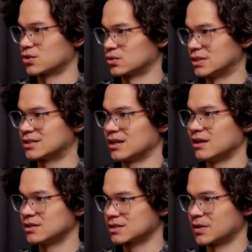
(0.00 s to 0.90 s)
an early
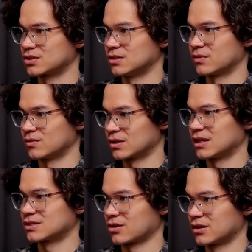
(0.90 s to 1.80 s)
stage, especially when we were
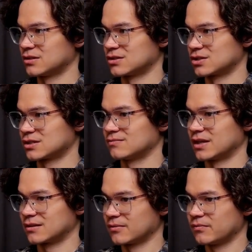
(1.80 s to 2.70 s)
getting started. It's just
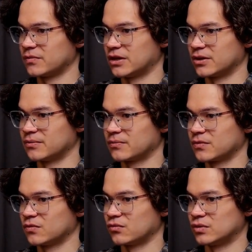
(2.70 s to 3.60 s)
like,
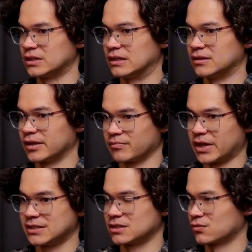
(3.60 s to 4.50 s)
really
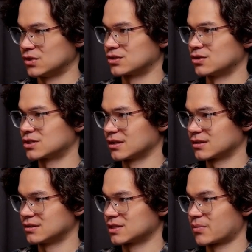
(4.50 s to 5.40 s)
like basic research.
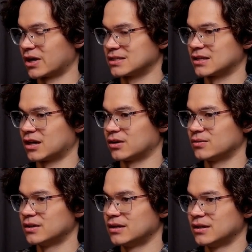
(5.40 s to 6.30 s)
Like it's surprising
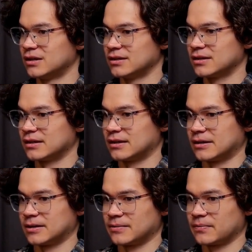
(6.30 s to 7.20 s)
how
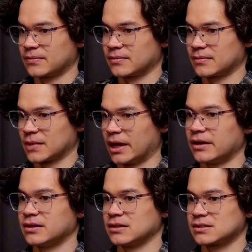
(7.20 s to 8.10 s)
I
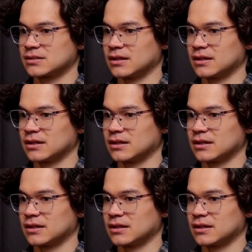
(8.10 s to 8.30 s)
think